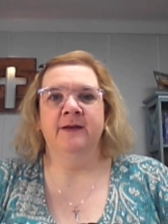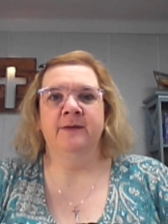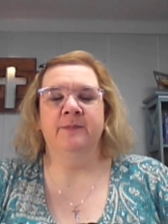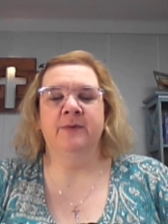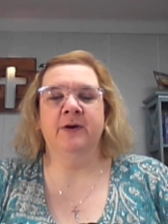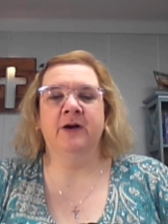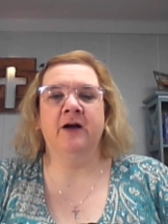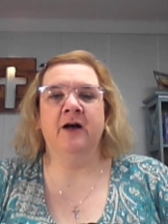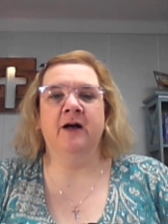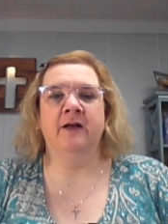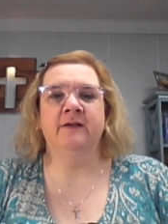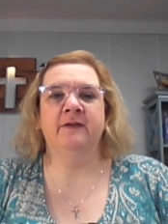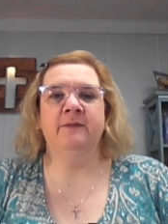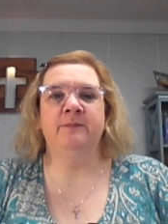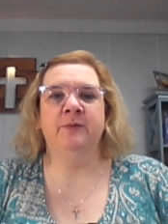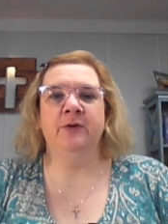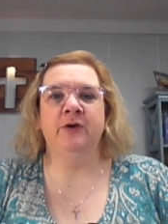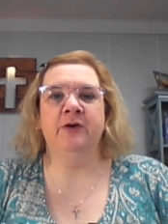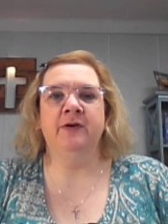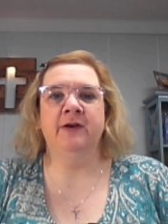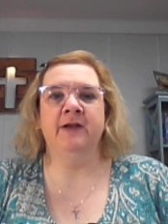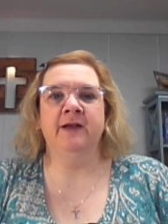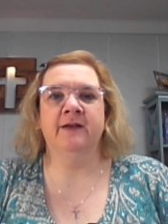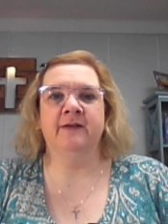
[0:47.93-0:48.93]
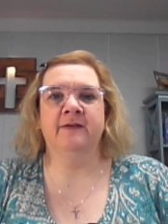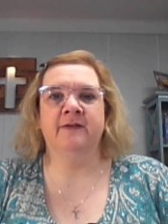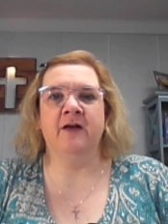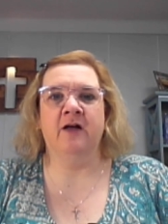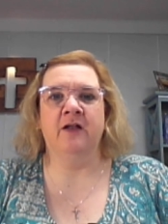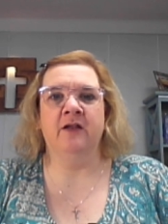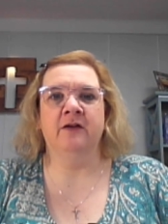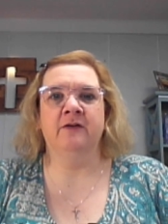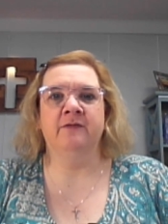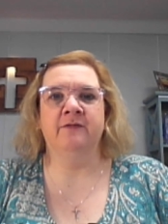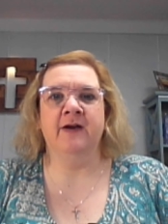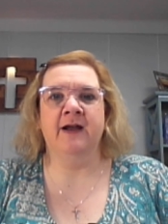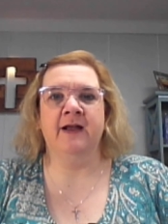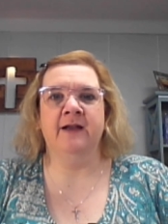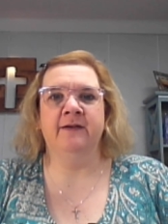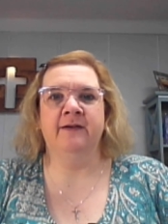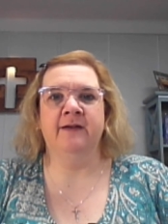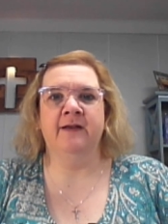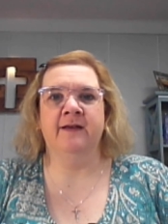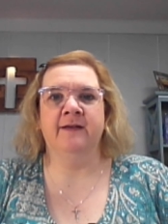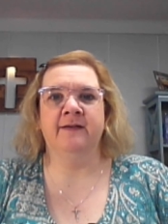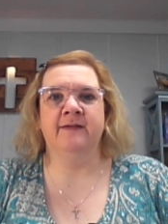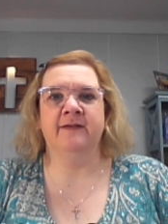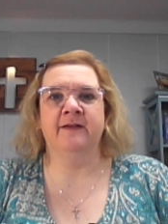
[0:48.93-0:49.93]
But God's beauty is all around
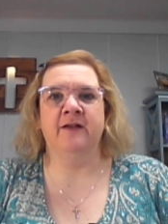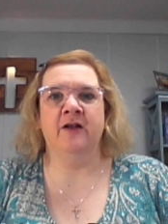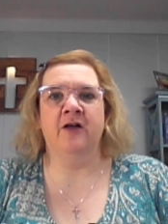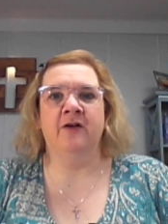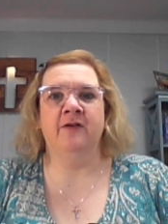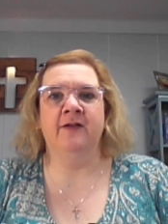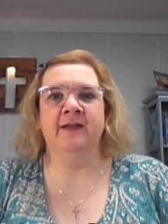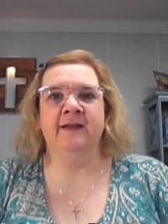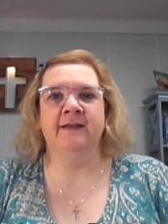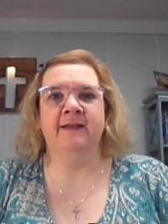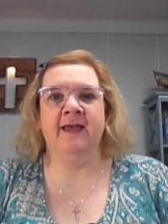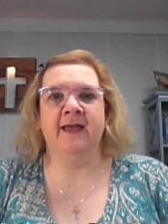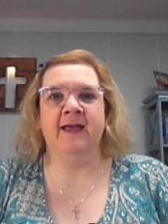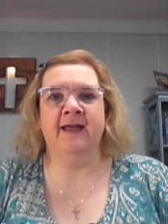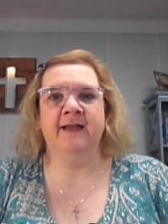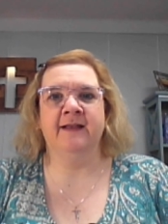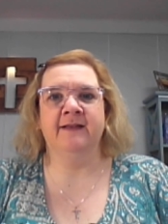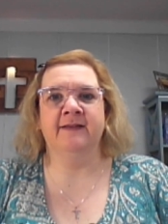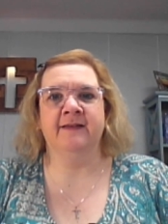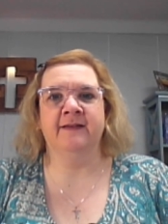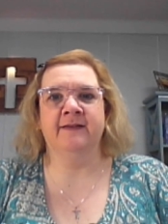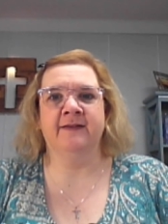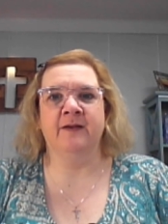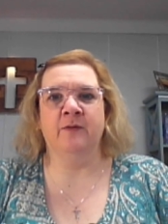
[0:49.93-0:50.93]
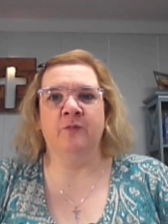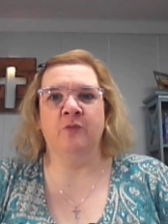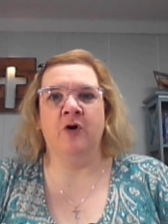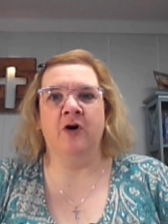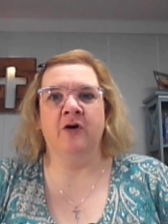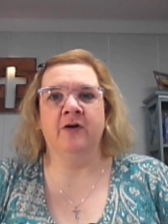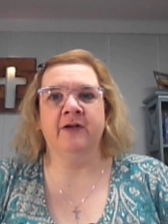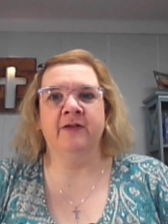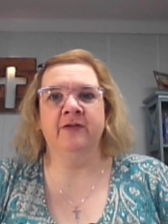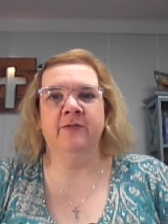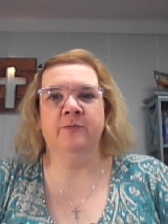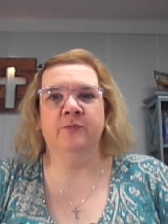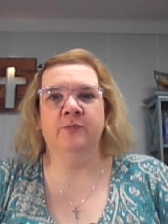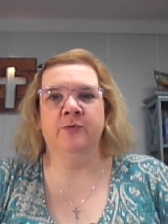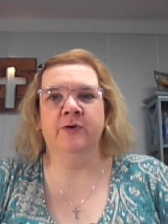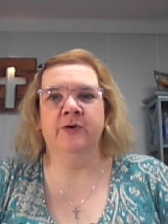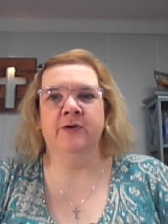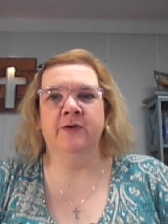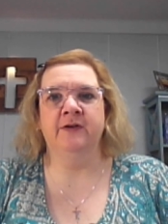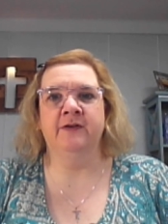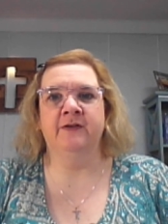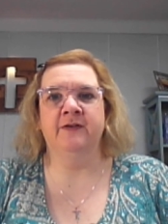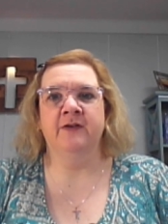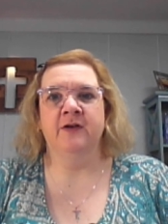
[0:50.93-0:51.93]
us, and all it takes is a walk in the
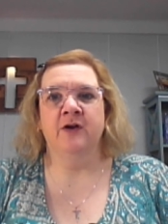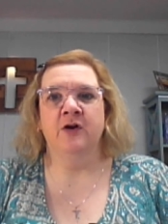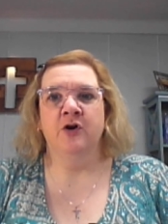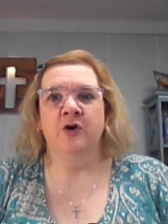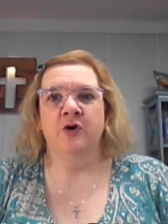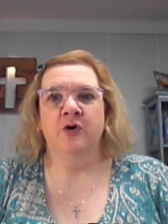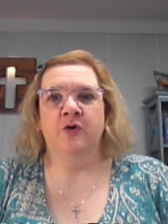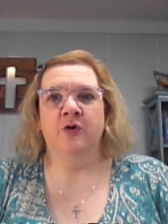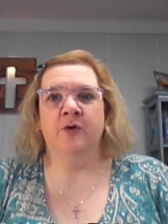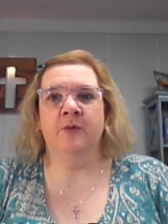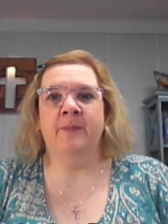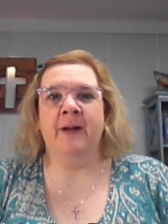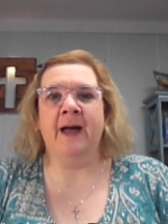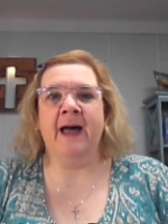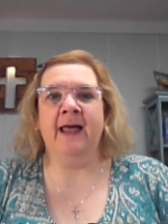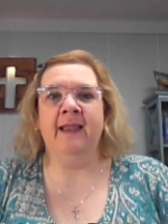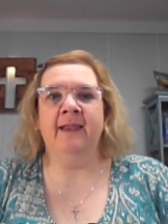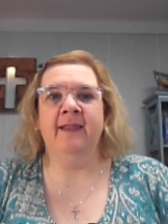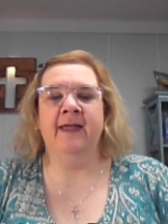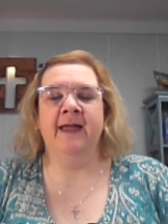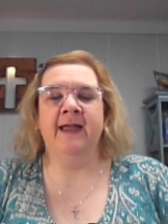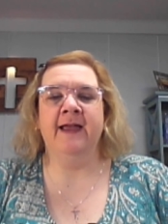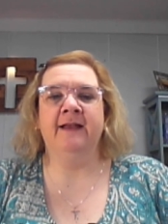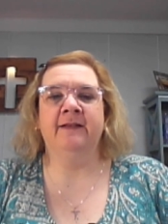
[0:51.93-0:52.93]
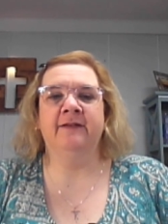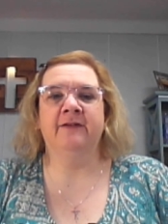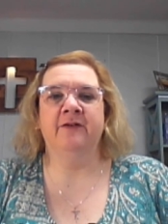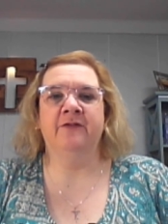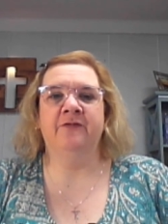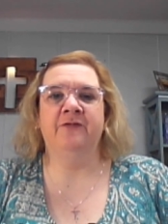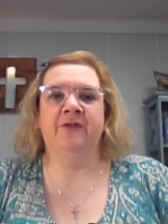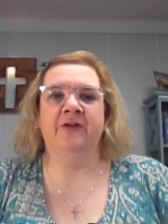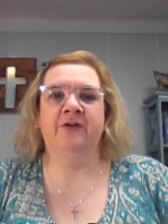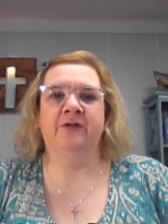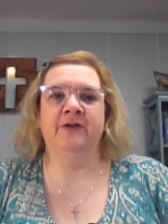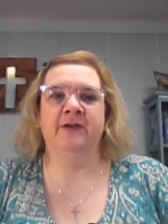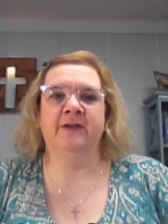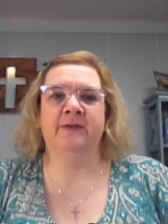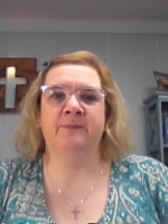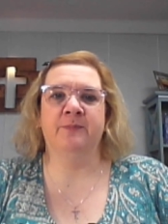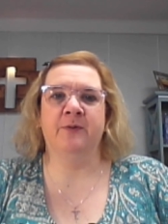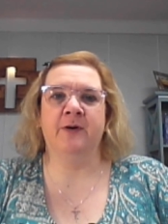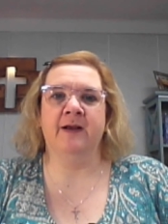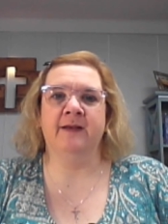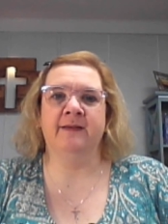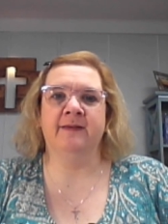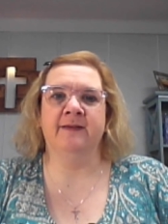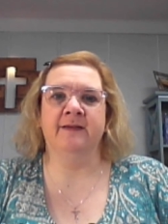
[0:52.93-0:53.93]
woods or by a lake to feel His
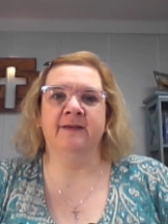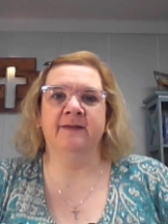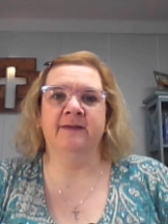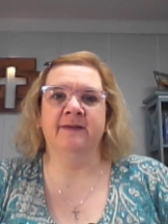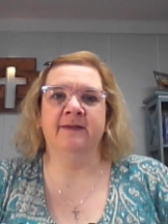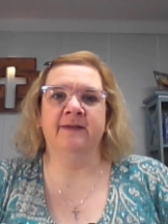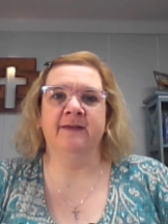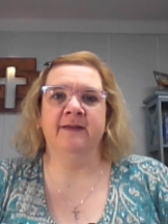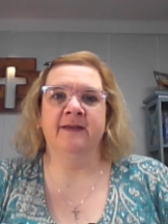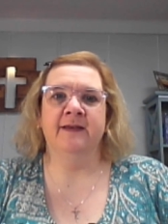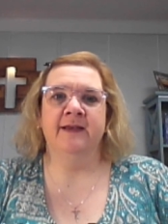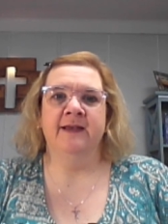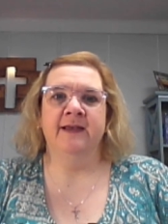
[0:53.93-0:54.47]
presence.